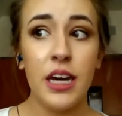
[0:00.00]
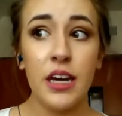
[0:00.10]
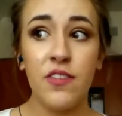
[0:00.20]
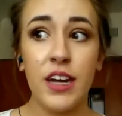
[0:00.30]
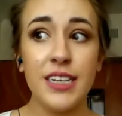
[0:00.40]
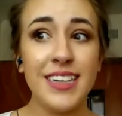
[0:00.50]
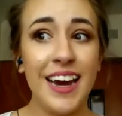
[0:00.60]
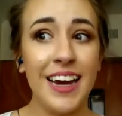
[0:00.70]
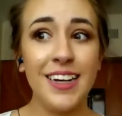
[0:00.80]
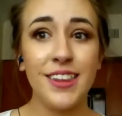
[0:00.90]
If they
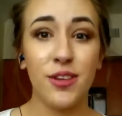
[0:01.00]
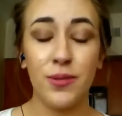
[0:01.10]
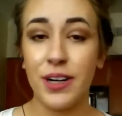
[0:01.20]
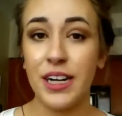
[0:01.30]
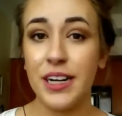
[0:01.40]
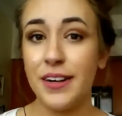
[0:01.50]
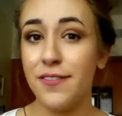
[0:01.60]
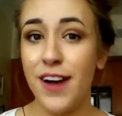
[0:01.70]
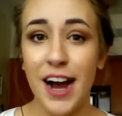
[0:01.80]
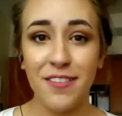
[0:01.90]
take
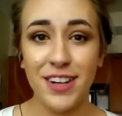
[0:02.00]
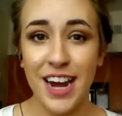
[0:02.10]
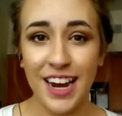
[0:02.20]
3-5